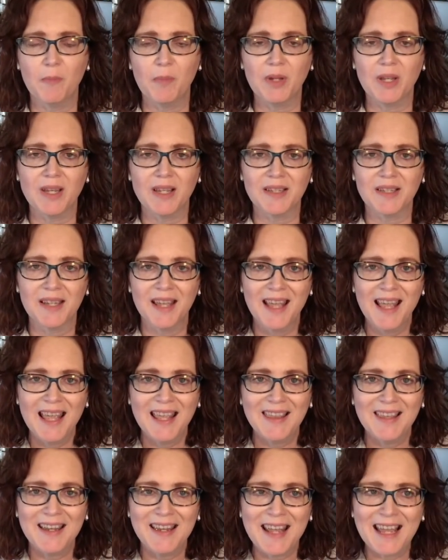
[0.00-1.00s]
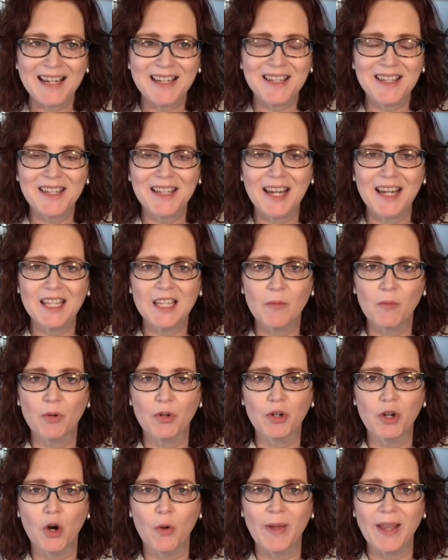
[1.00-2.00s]
because the next season we're
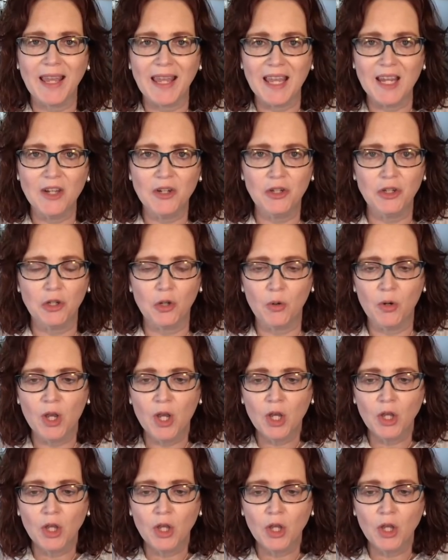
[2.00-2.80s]
going into,